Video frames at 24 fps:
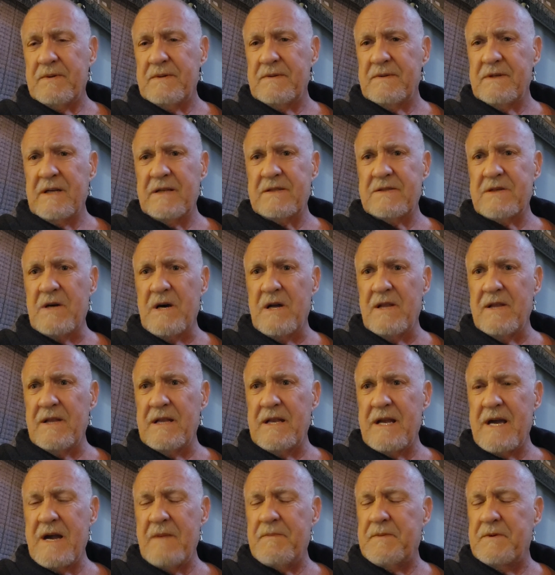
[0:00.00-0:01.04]
That's all that
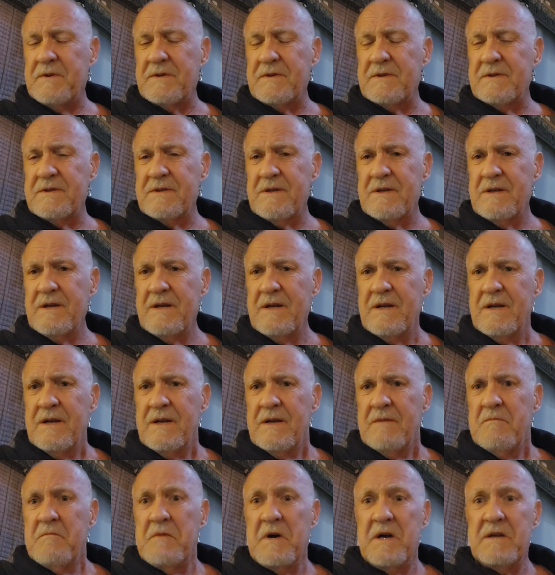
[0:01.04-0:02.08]
happens.
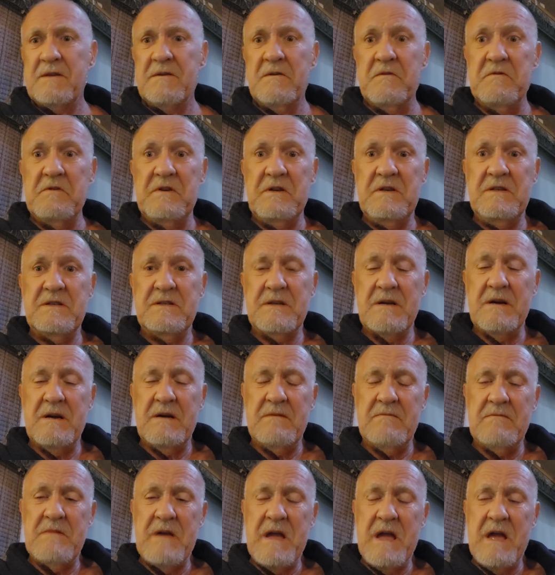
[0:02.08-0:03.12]
But these
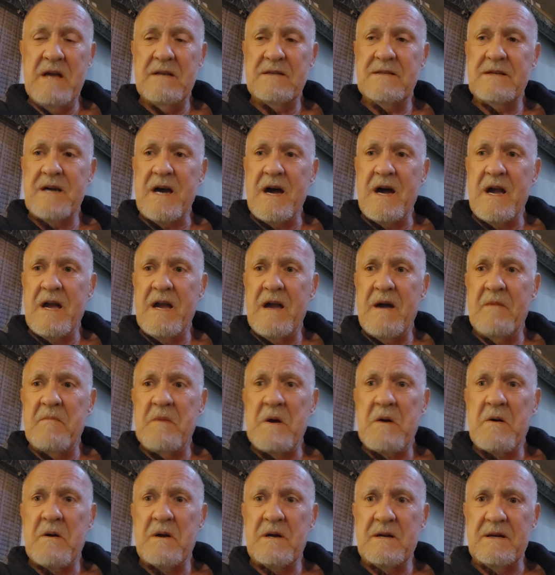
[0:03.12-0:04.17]

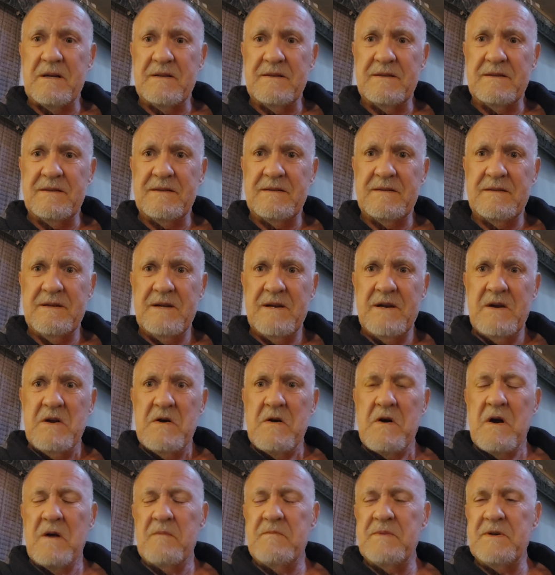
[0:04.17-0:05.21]
anti-Americans
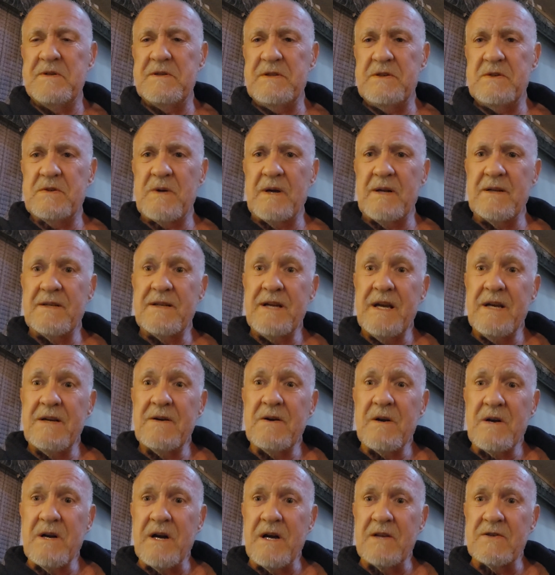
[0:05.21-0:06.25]
are busy trying to take your
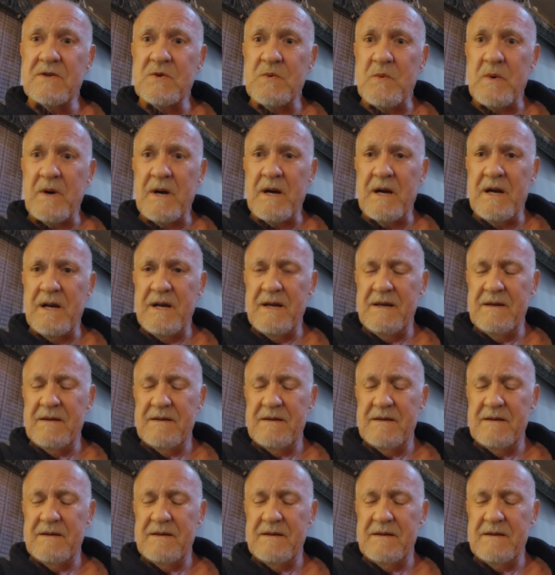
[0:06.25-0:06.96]
guns away.